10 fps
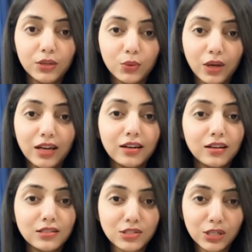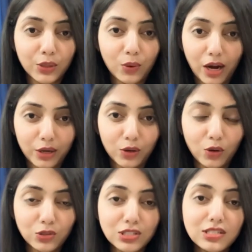you can consult your
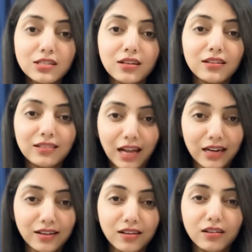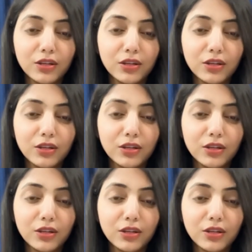gynecologist that uh,